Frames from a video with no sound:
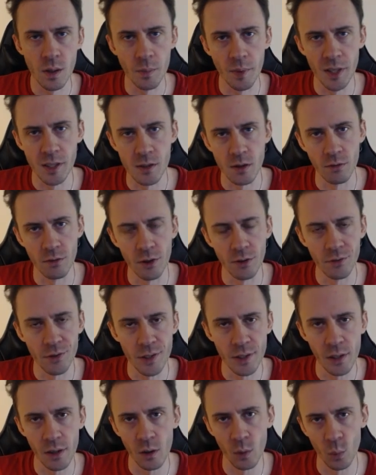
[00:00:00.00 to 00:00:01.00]
guys, over
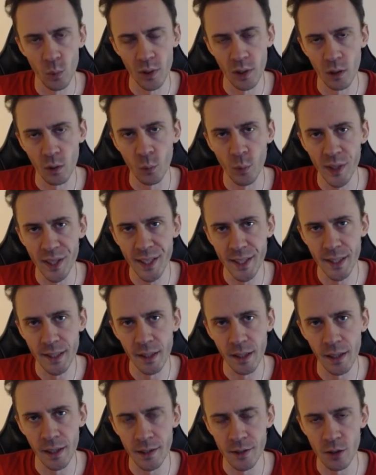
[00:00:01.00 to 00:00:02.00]
here with a quick
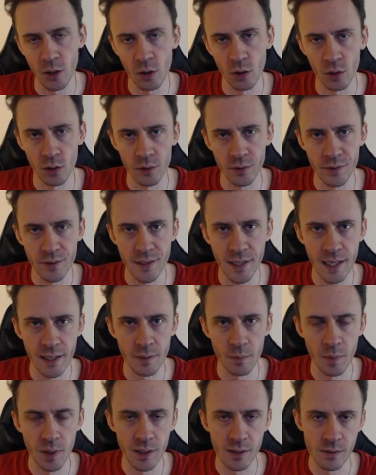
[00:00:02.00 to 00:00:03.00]
guide on
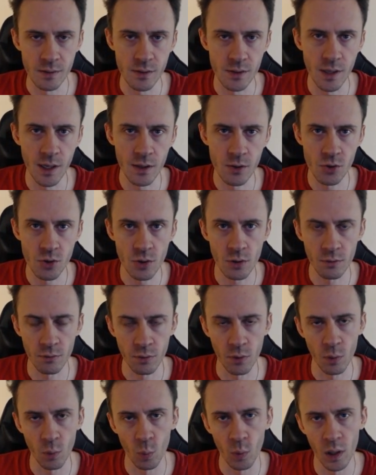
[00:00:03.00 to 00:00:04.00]
Deadmines dungeon
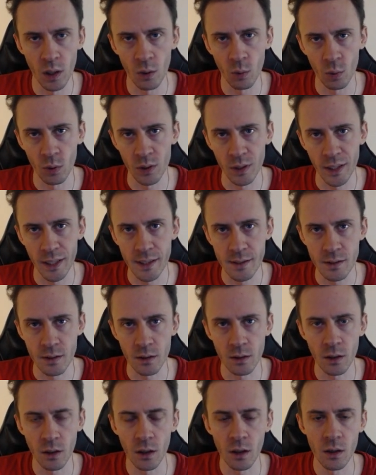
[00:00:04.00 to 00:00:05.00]
for WoW Classic
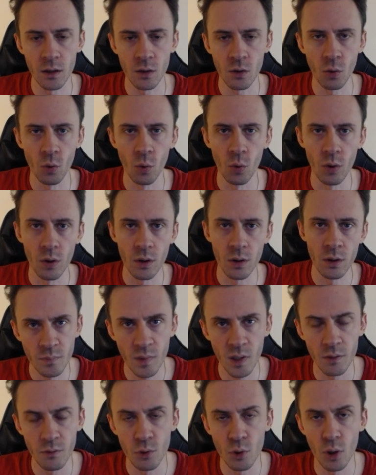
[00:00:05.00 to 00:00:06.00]
Hardcore.
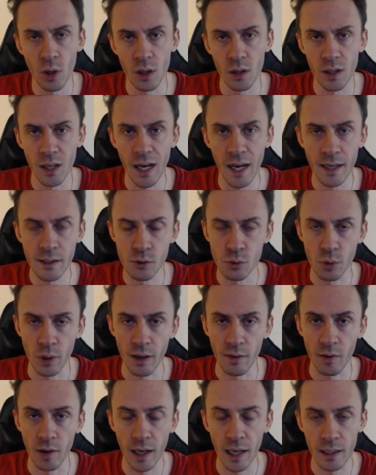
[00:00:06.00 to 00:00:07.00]
If you are Alliance, you
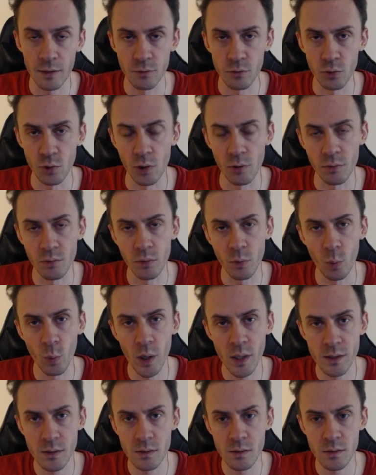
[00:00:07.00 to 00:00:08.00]
have a handful of
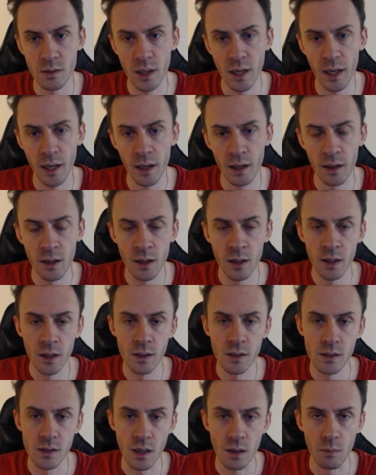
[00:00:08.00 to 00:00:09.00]
quests there,
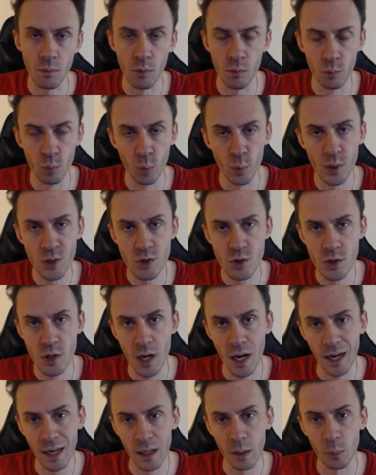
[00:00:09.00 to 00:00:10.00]
some of which
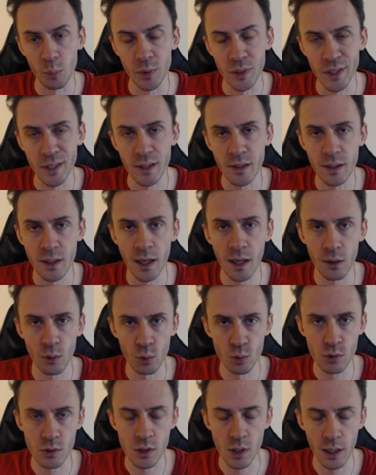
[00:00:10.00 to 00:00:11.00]
are completed
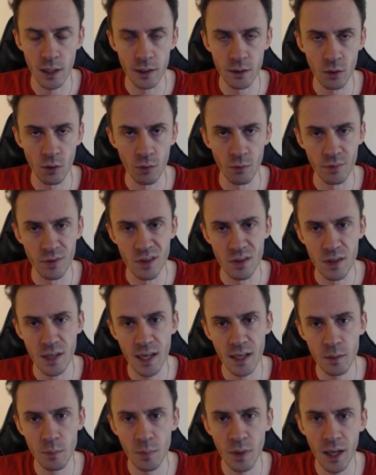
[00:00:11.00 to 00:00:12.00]
outside of the
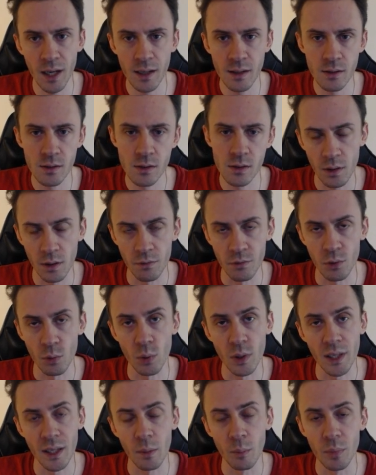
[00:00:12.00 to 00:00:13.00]
Deadmines. If you
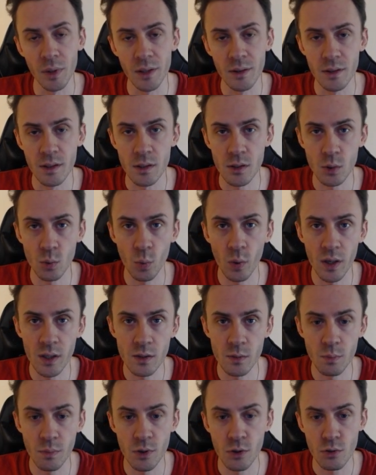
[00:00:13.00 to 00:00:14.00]
want to complete this
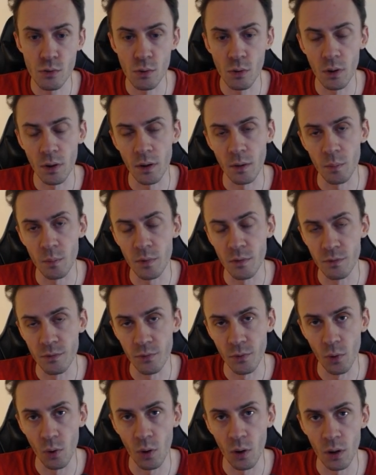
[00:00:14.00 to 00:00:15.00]
quest, be sure
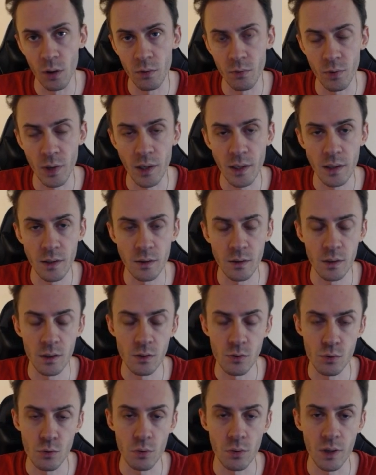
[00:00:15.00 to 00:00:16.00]
before running
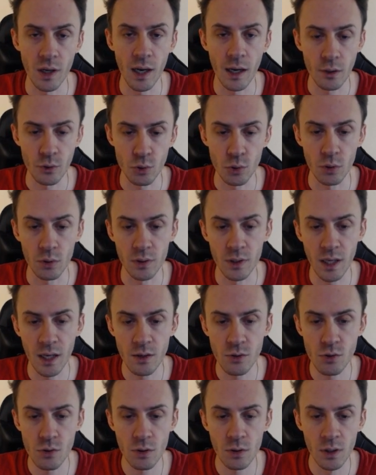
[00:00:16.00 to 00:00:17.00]
into the actual
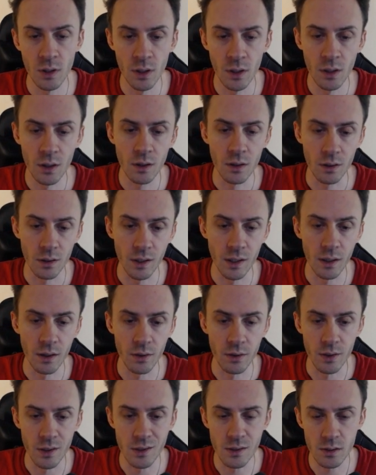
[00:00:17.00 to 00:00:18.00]
dungeon, clear
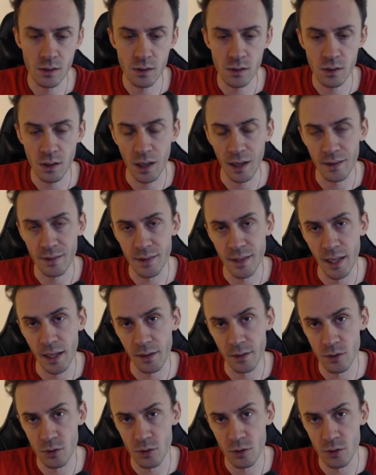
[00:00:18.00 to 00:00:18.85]
this undead